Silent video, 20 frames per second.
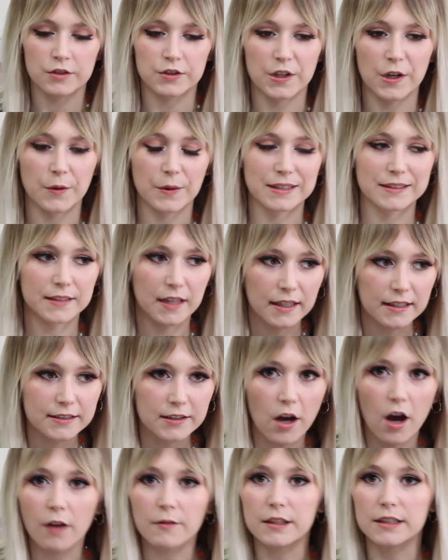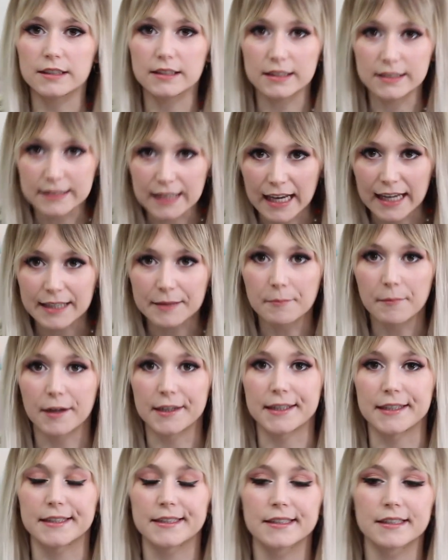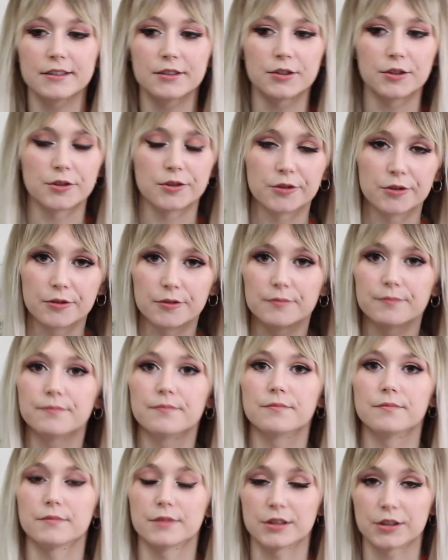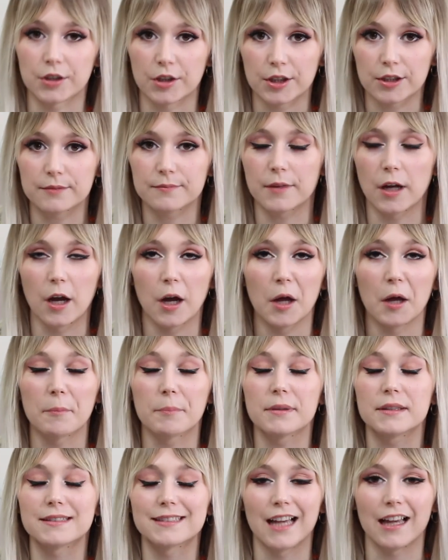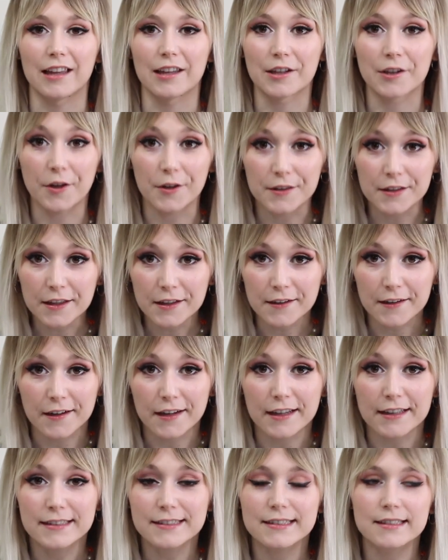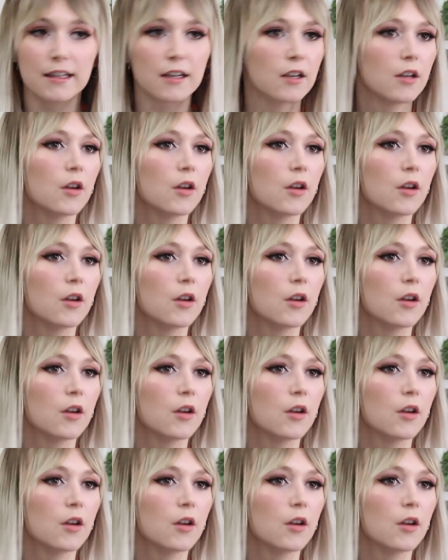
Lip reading: So it does obviously take money to start up selling on the internet.